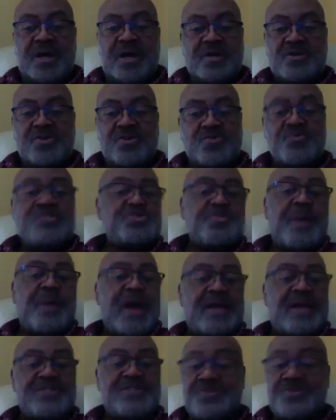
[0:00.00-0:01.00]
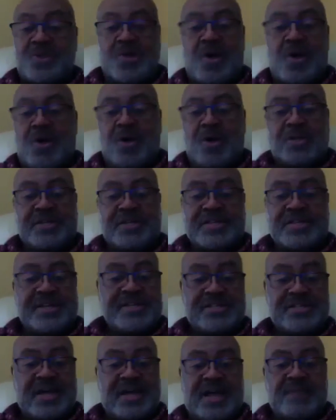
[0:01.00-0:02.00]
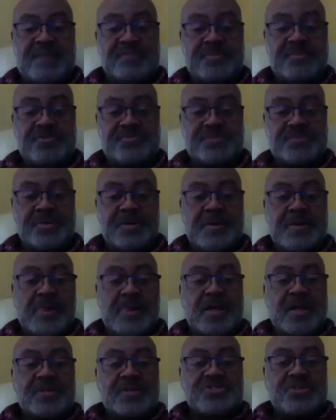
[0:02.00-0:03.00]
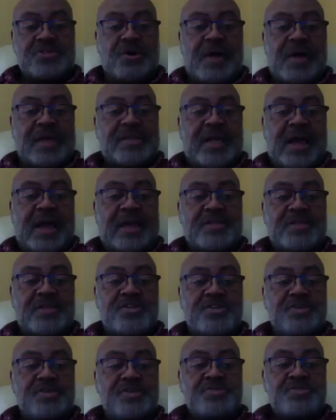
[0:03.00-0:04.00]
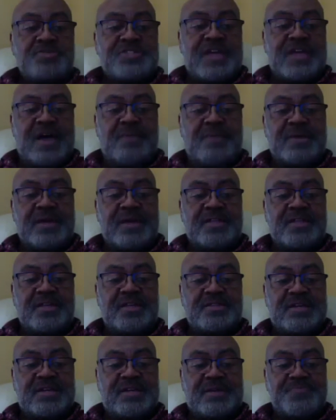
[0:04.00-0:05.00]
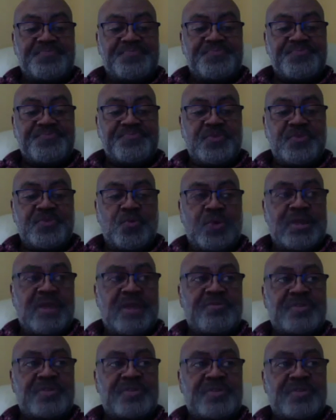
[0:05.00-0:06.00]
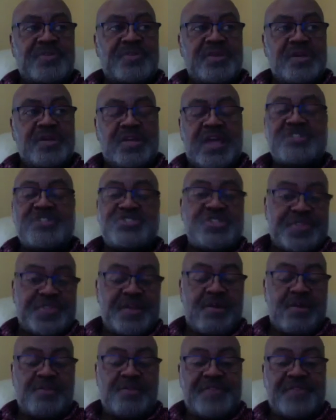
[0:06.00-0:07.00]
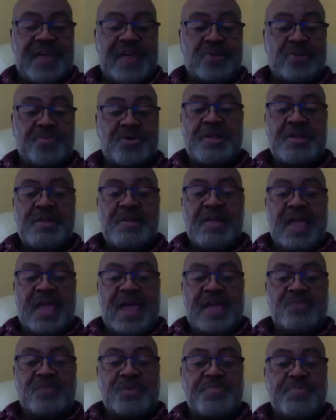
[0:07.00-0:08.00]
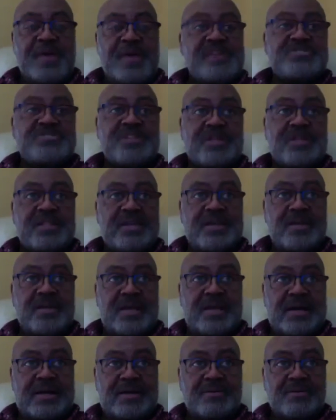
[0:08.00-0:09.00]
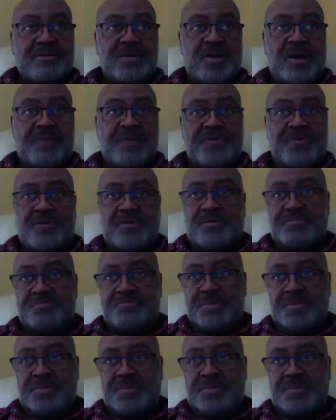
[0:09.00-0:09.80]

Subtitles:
could respond to the call at any time. So I use them in whatever the occasion that they're available, and we basically cover